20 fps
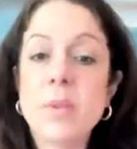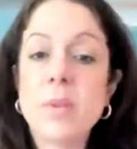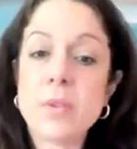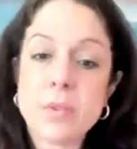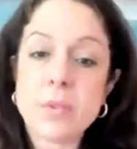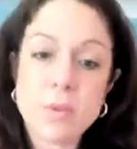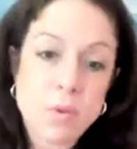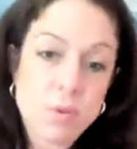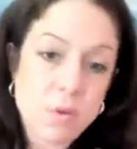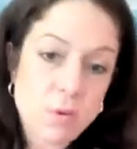
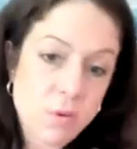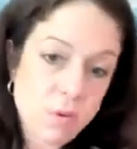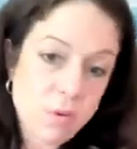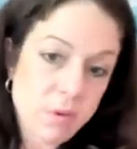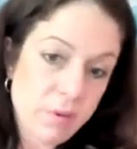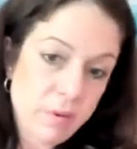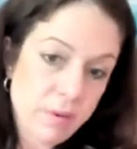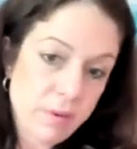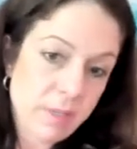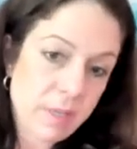There's a
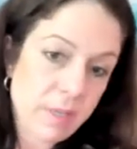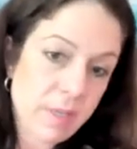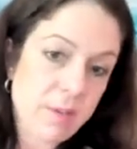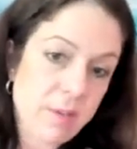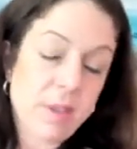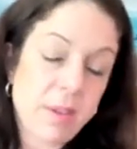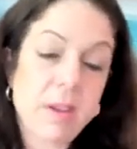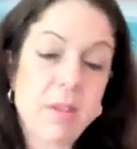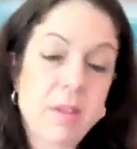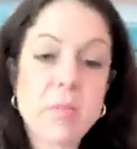whole,
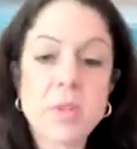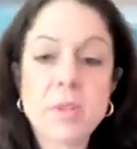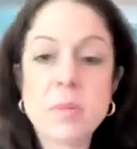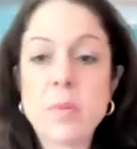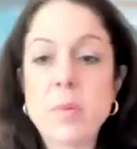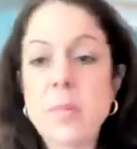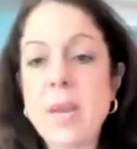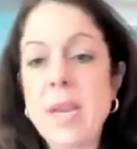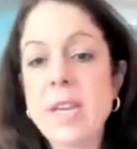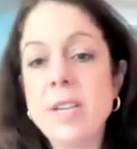they got
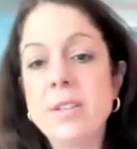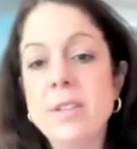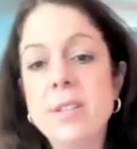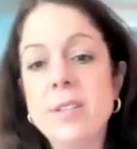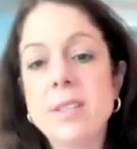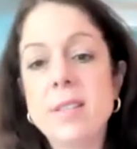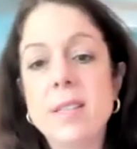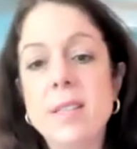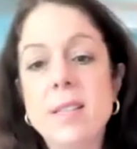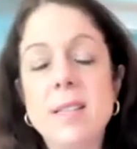multiple
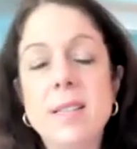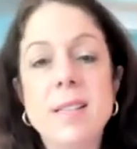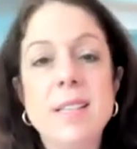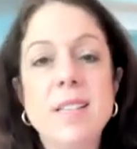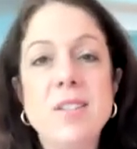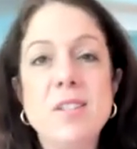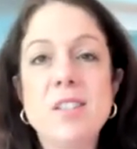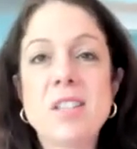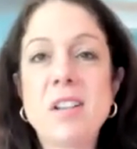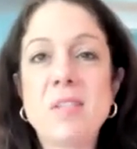pages in
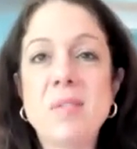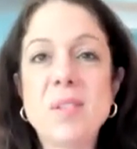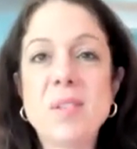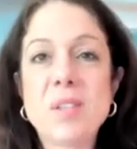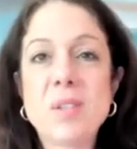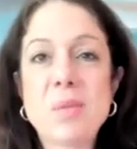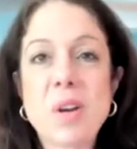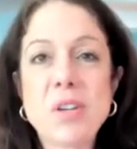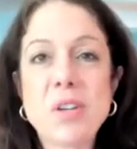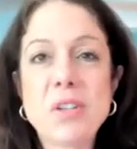the set of
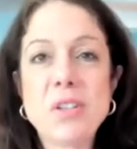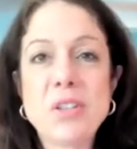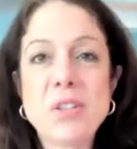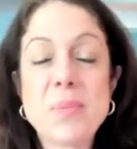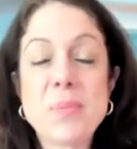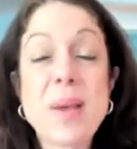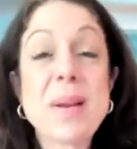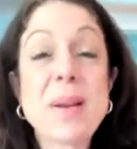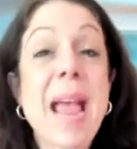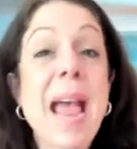instructions
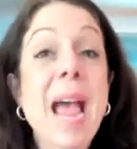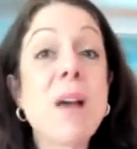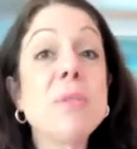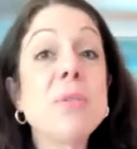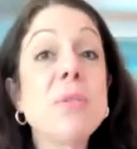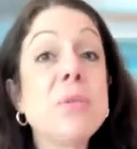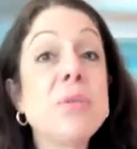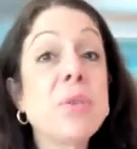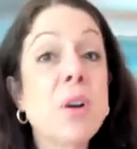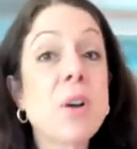about how
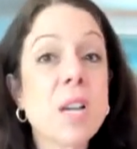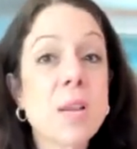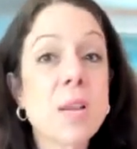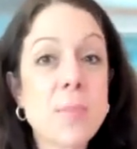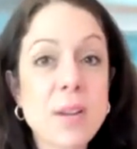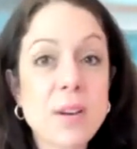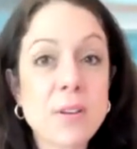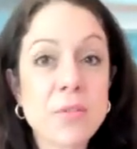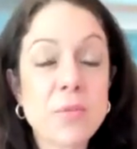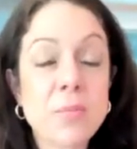you talk
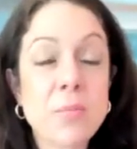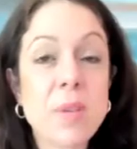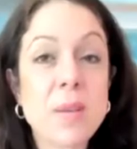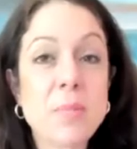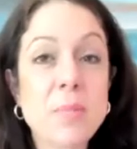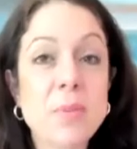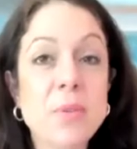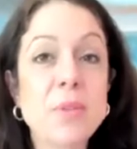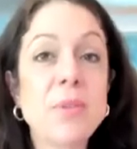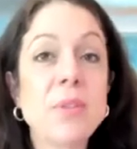about other
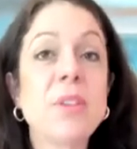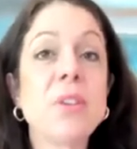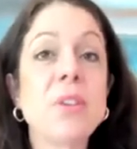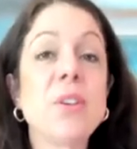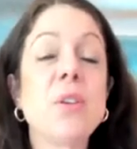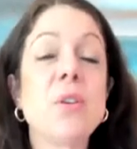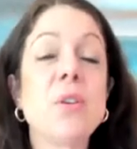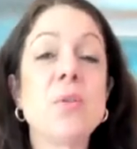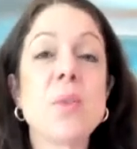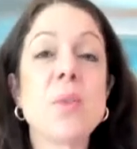people.
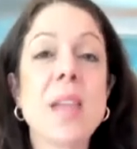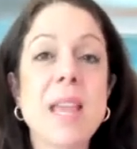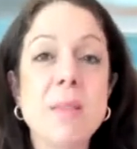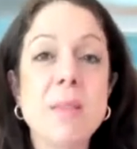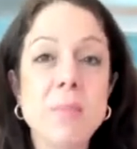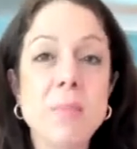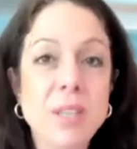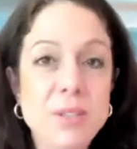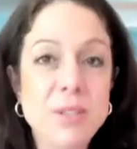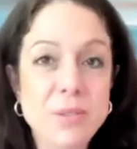You can
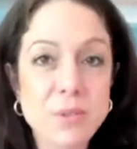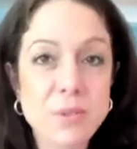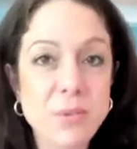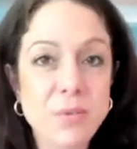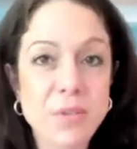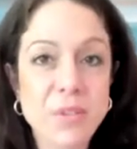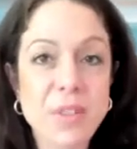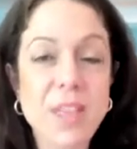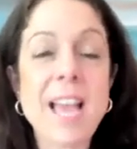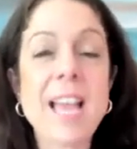be sued
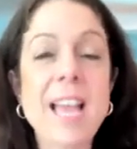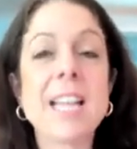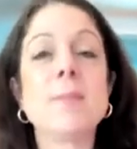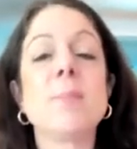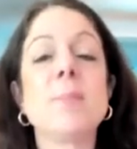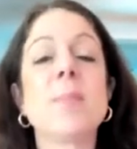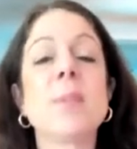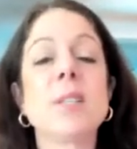for that.